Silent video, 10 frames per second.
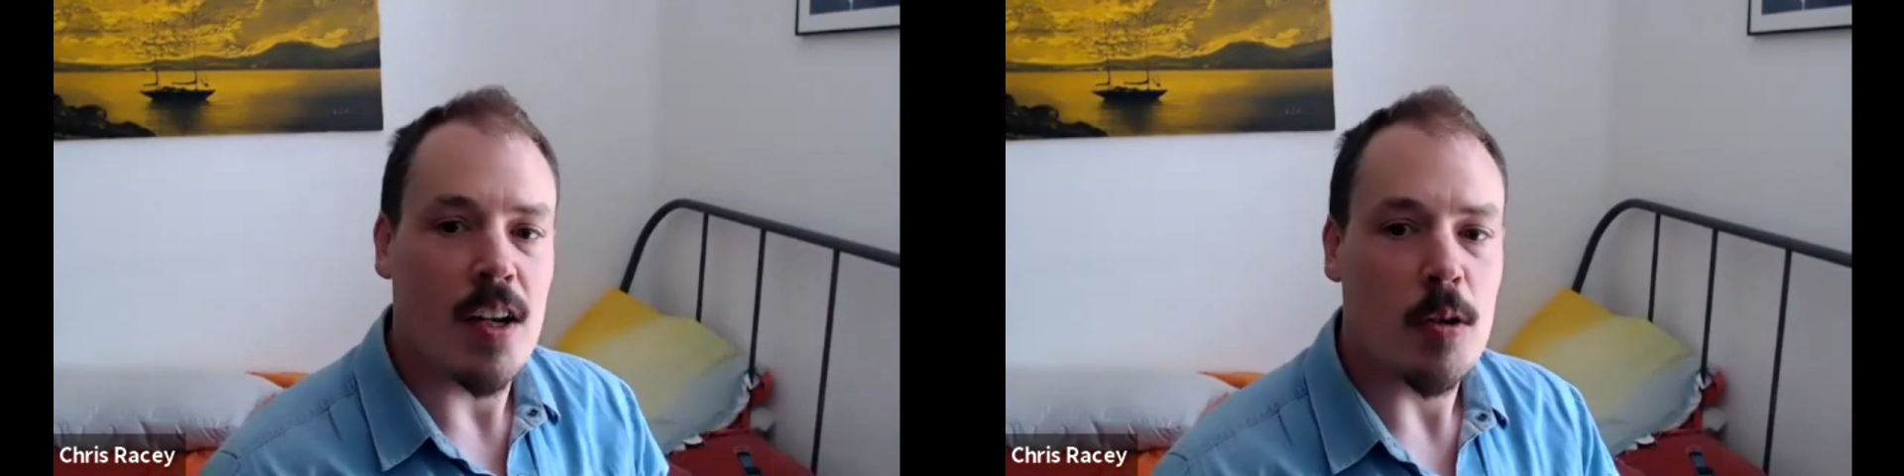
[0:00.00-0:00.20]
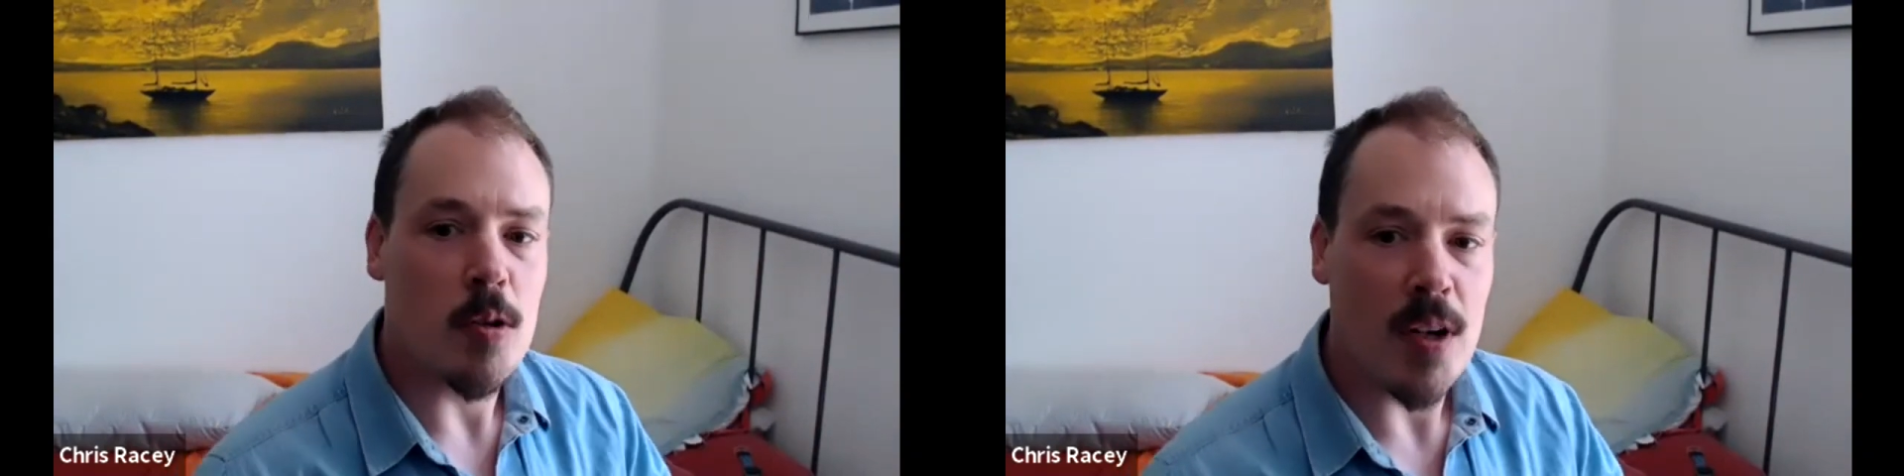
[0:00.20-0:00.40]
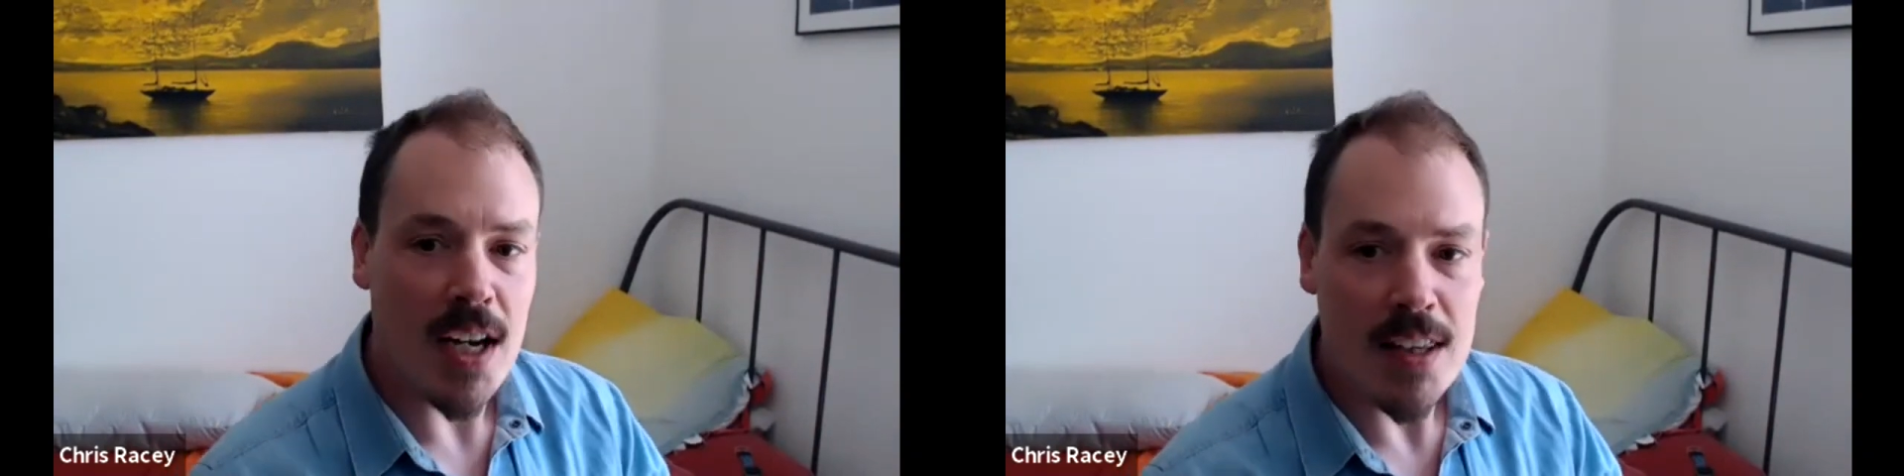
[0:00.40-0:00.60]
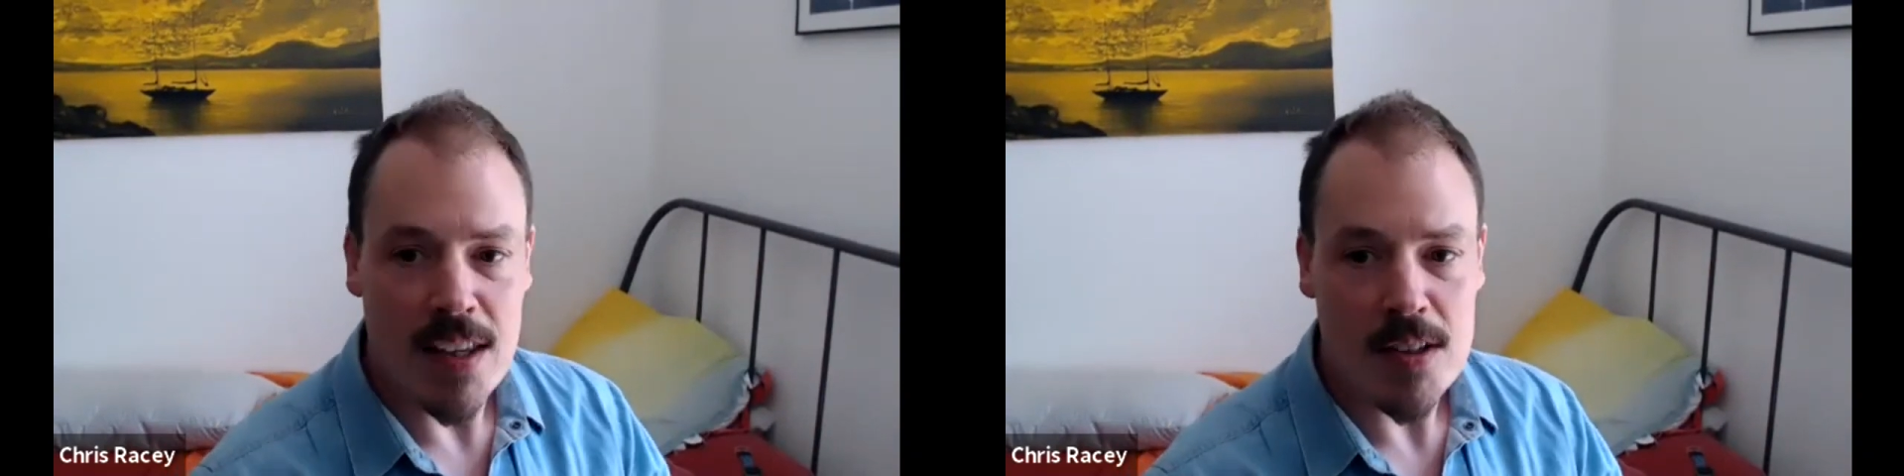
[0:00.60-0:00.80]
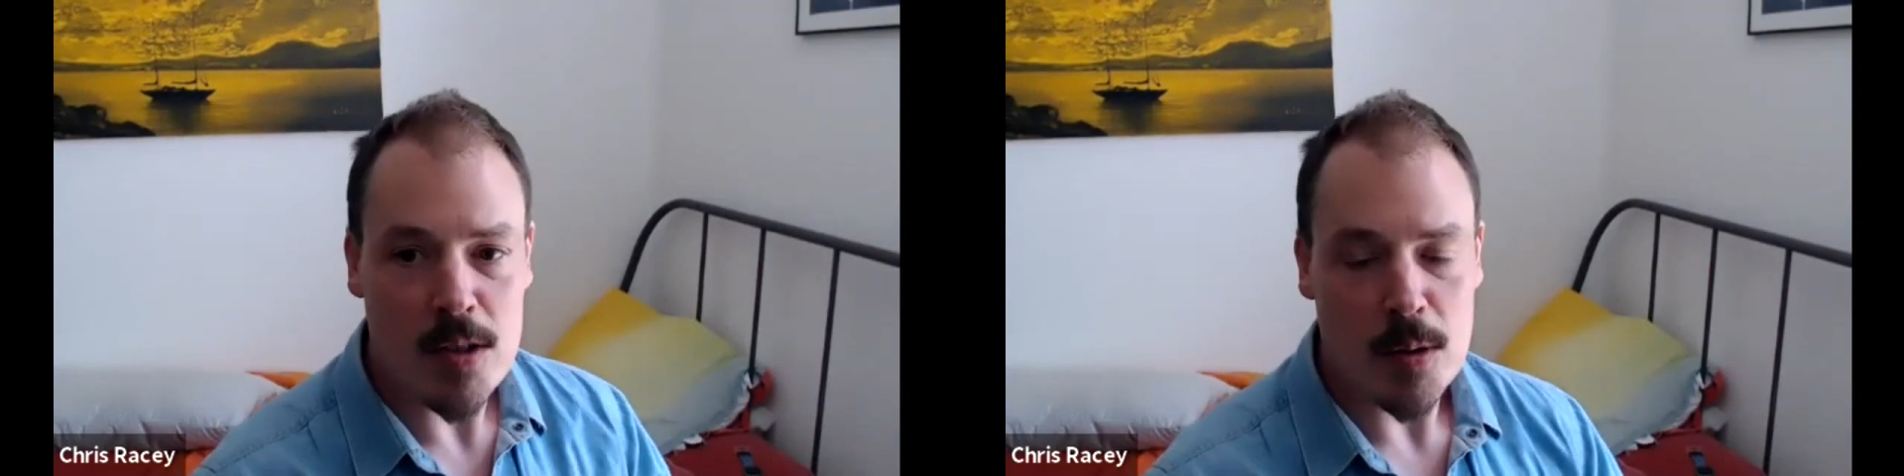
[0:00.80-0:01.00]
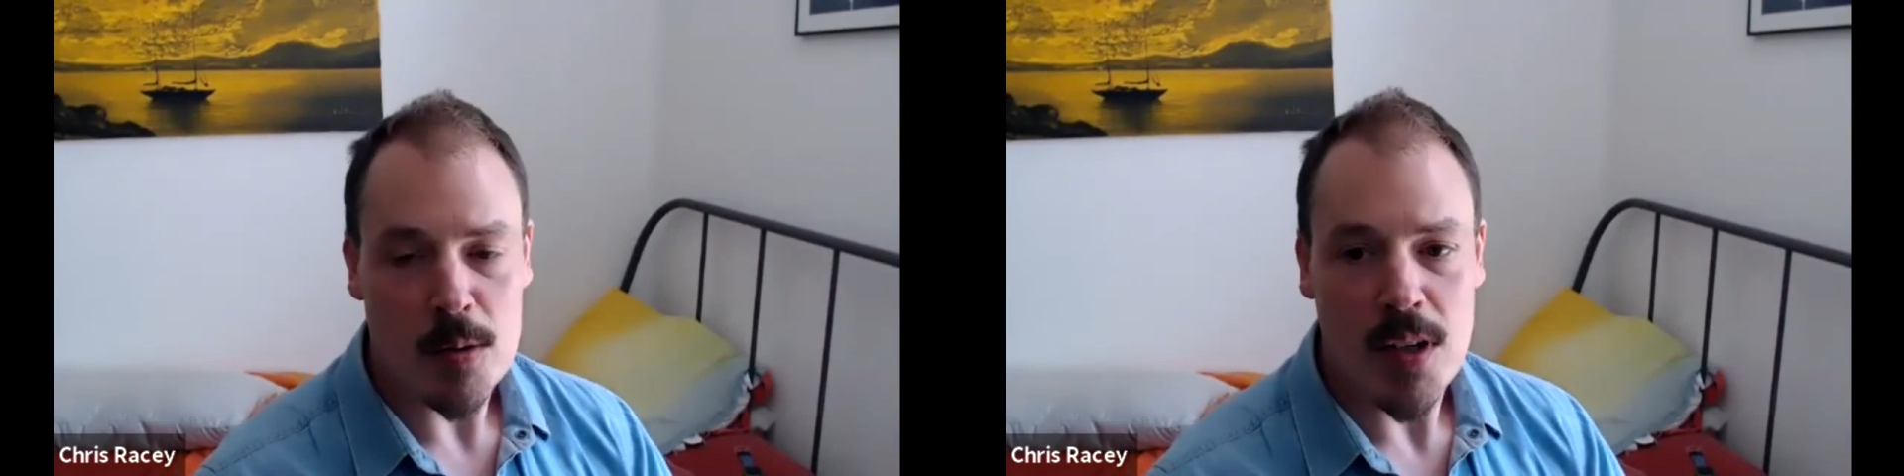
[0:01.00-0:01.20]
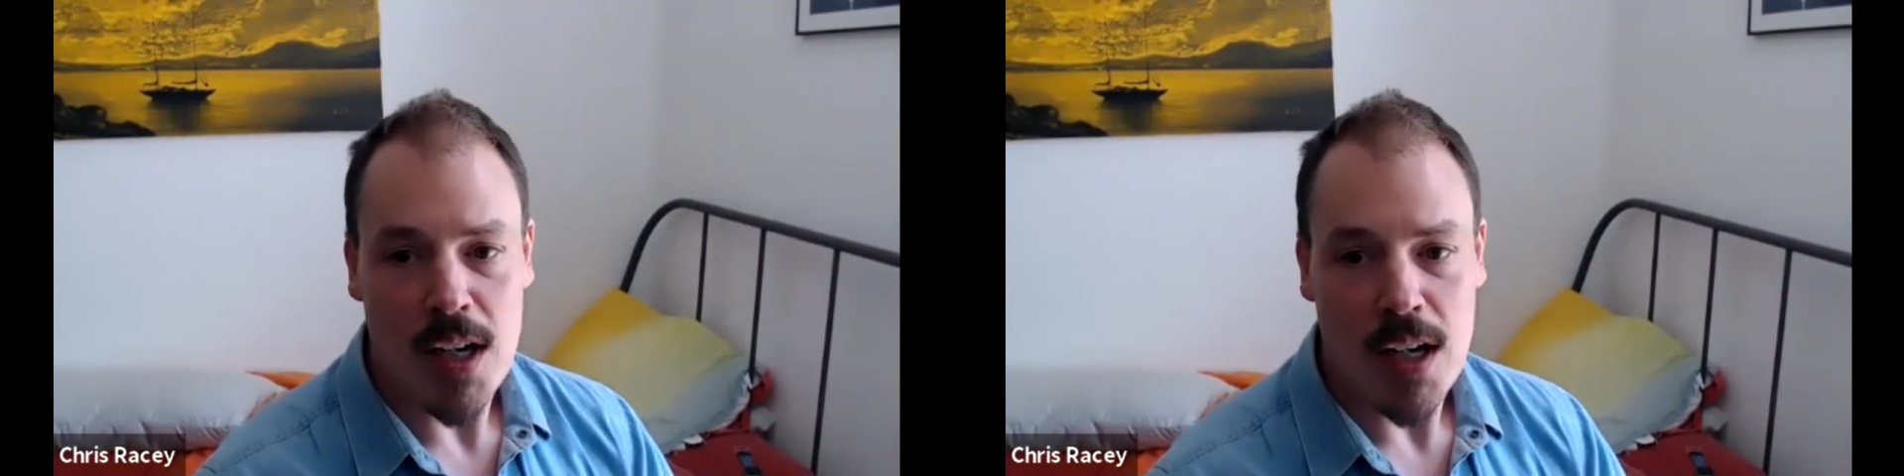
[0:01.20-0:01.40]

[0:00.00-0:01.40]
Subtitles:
are you doing anything to